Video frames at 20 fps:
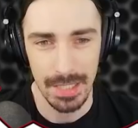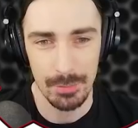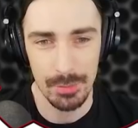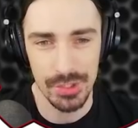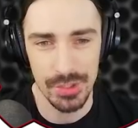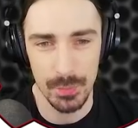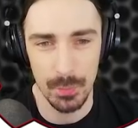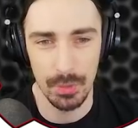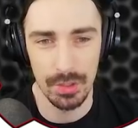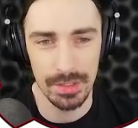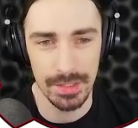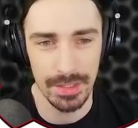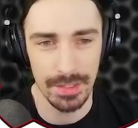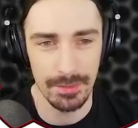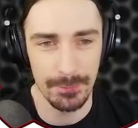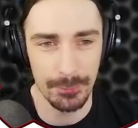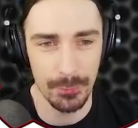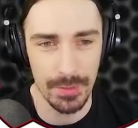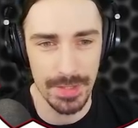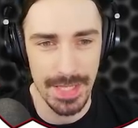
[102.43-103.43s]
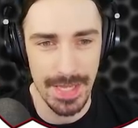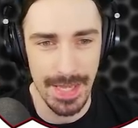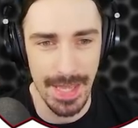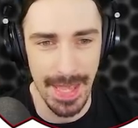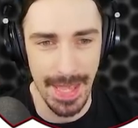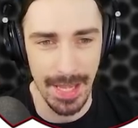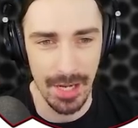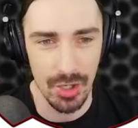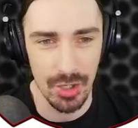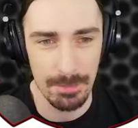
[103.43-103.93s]
He was working for the
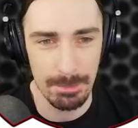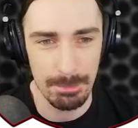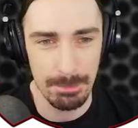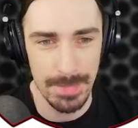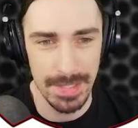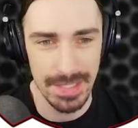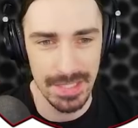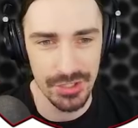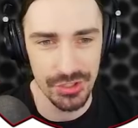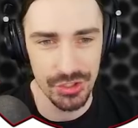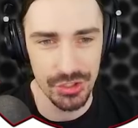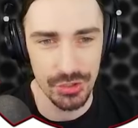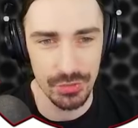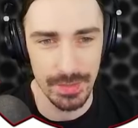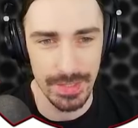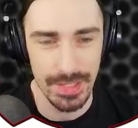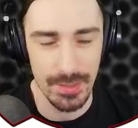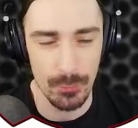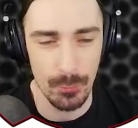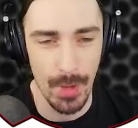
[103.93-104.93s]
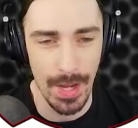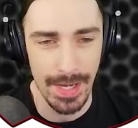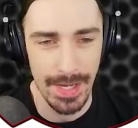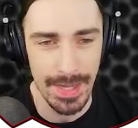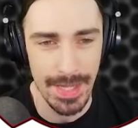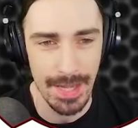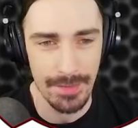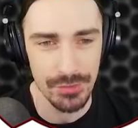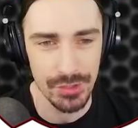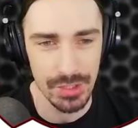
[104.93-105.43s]
Air Ministry. Why do
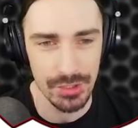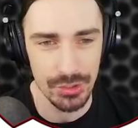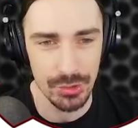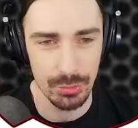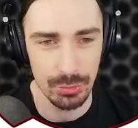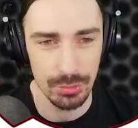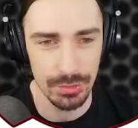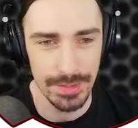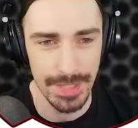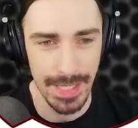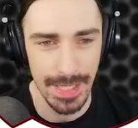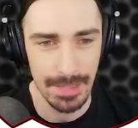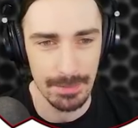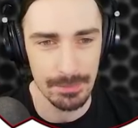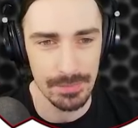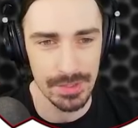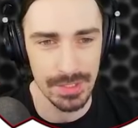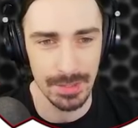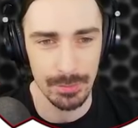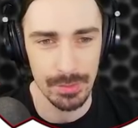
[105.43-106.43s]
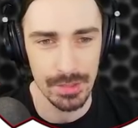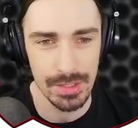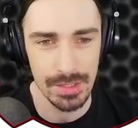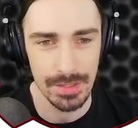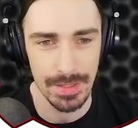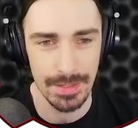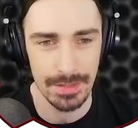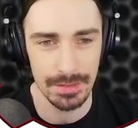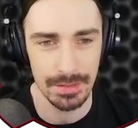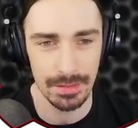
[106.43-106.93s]
they have such cool names? There was
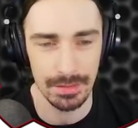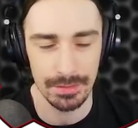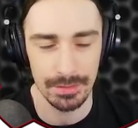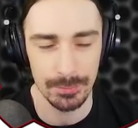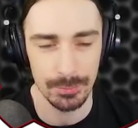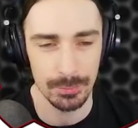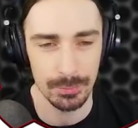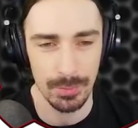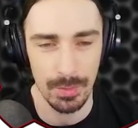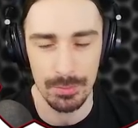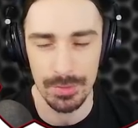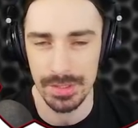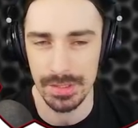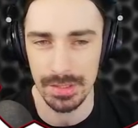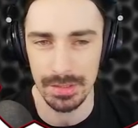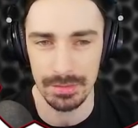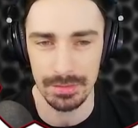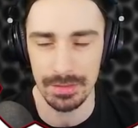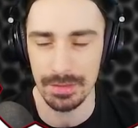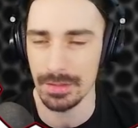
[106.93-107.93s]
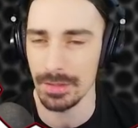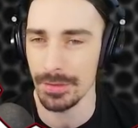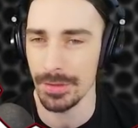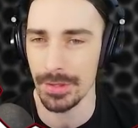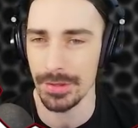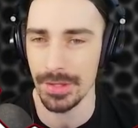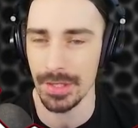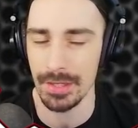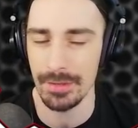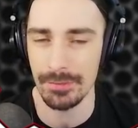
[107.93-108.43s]
like the, what was the, the
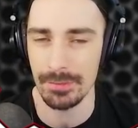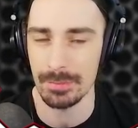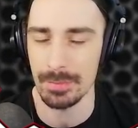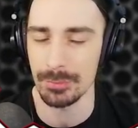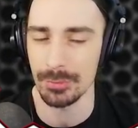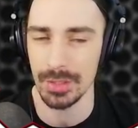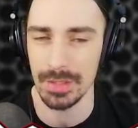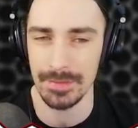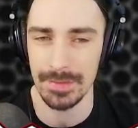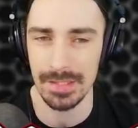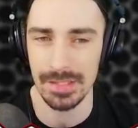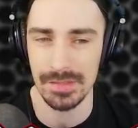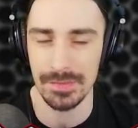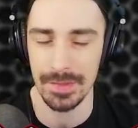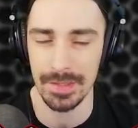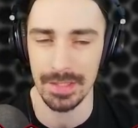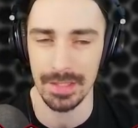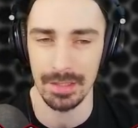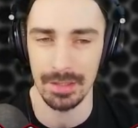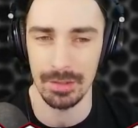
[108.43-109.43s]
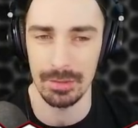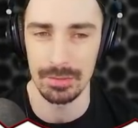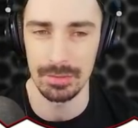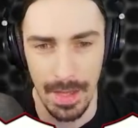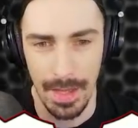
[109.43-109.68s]
thing from a previous video?